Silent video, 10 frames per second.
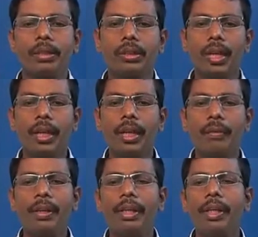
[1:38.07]
So
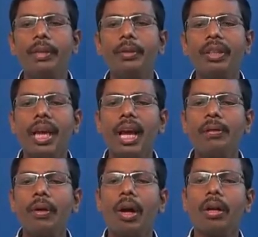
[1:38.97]
again, we need to
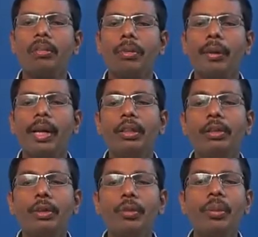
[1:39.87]
careful on
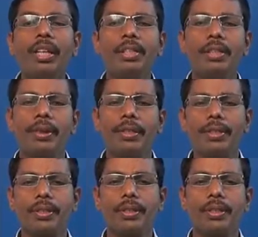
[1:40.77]
providing too many
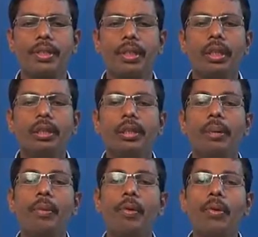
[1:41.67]
choices.
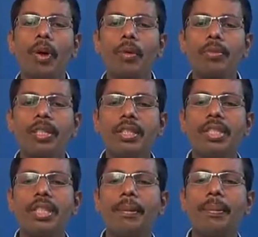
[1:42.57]
The more
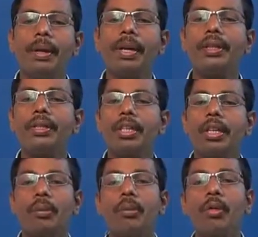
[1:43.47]
options
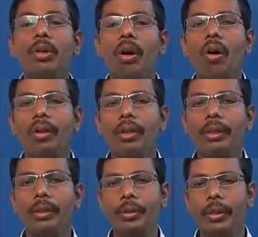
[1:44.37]
means more
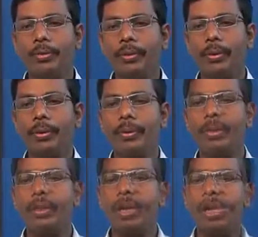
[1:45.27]
cognitive effort,
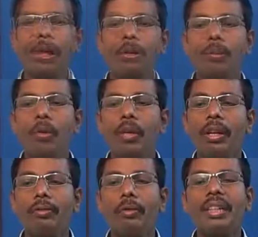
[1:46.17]
and more
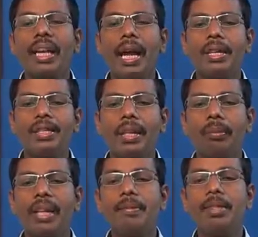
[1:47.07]
effort can
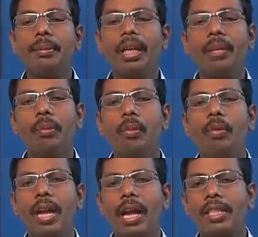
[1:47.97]
sometimes mean
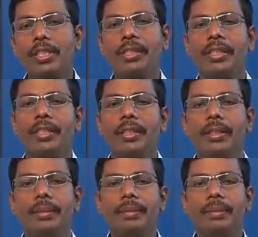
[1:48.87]
more anxiety.